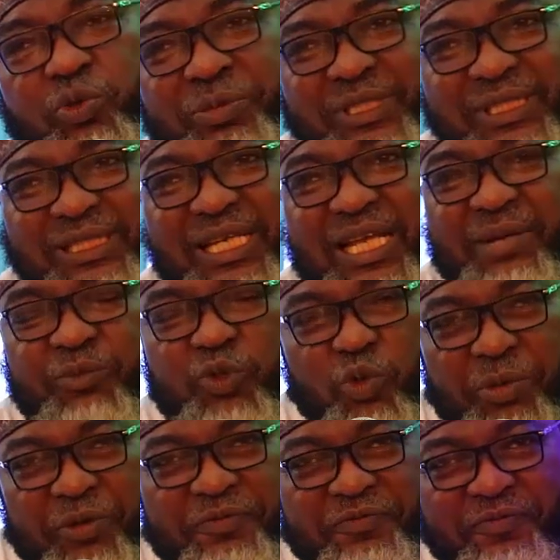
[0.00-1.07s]
be slim, to
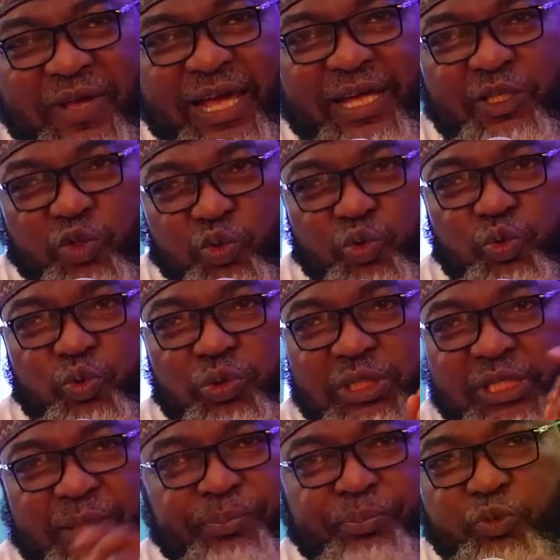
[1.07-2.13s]
be fair, 2
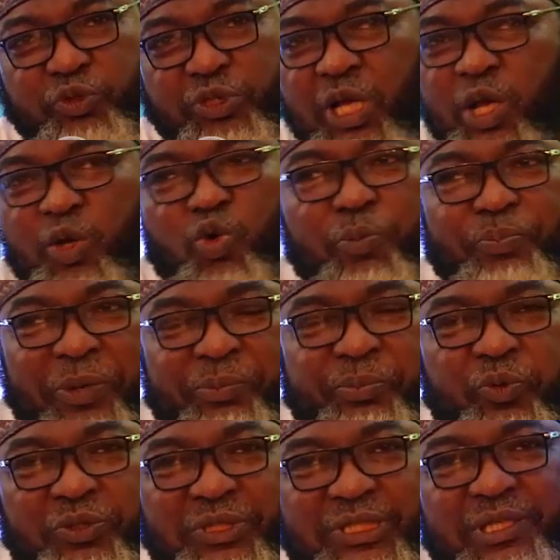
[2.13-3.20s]
dimples, no
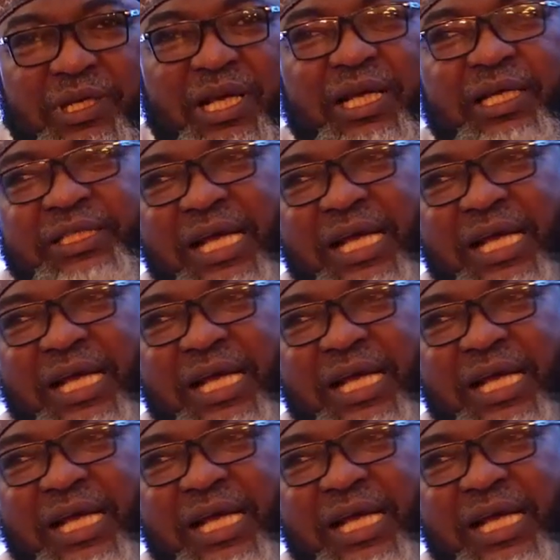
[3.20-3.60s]
pimples. She